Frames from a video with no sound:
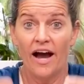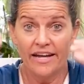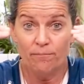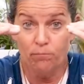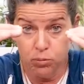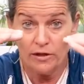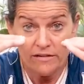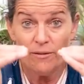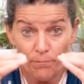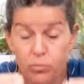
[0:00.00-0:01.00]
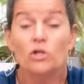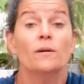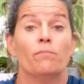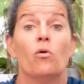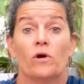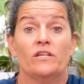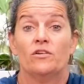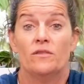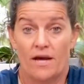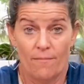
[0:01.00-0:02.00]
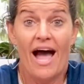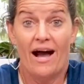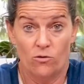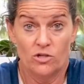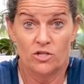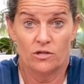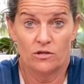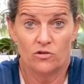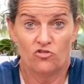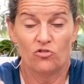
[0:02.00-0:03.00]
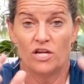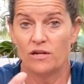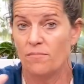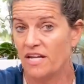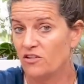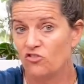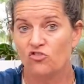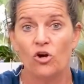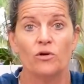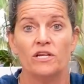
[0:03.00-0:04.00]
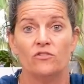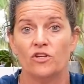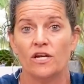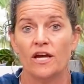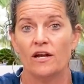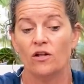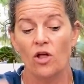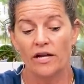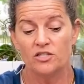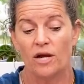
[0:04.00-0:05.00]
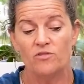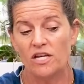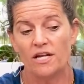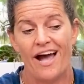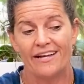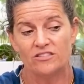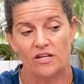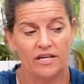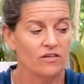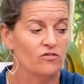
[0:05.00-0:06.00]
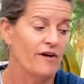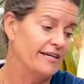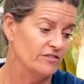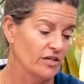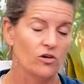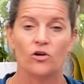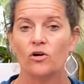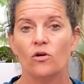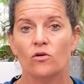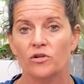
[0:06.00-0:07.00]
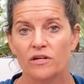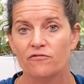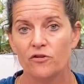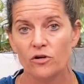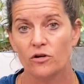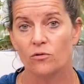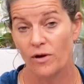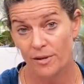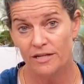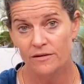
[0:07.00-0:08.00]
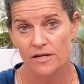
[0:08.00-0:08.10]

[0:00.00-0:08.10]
I bu- even bullet pointed them out so that it made it so easy. And a lot of times I get asked, like, is fast like a girl only for women?